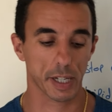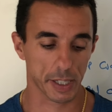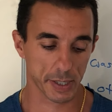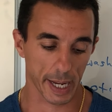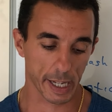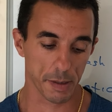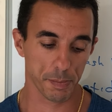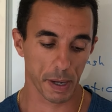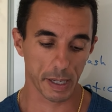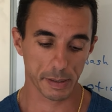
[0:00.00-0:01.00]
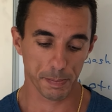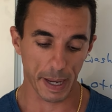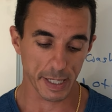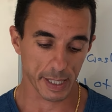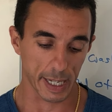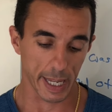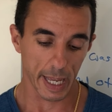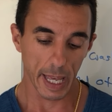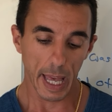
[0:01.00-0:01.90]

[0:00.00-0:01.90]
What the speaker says: in a second, but basically,